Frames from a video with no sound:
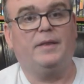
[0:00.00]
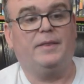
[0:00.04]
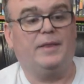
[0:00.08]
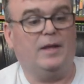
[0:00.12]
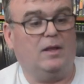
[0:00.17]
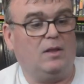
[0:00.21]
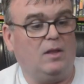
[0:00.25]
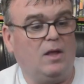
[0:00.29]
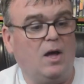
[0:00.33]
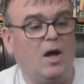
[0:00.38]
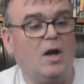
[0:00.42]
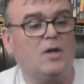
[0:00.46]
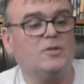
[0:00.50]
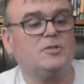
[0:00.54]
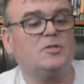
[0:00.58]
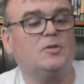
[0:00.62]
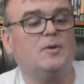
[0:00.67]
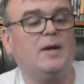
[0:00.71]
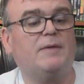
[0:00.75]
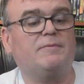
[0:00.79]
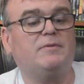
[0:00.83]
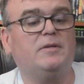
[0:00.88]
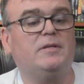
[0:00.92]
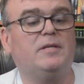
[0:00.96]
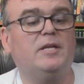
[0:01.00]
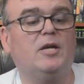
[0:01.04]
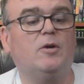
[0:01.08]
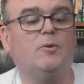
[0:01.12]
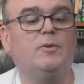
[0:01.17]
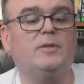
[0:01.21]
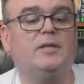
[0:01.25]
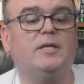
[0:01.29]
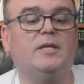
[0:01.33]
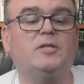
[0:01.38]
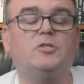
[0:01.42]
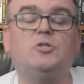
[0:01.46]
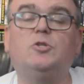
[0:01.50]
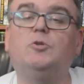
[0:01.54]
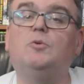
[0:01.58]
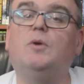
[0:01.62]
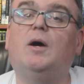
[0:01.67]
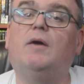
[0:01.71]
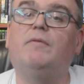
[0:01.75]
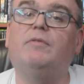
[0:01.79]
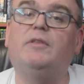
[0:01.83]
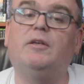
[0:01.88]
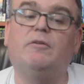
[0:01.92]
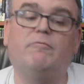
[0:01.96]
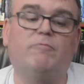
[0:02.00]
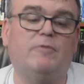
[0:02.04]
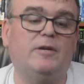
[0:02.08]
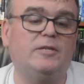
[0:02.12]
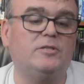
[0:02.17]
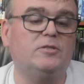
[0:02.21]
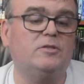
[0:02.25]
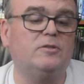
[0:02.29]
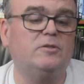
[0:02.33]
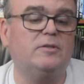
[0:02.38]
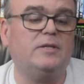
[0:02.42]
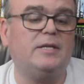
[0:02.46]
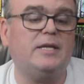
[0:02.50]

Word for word: They'll also have to deal with the issue of the original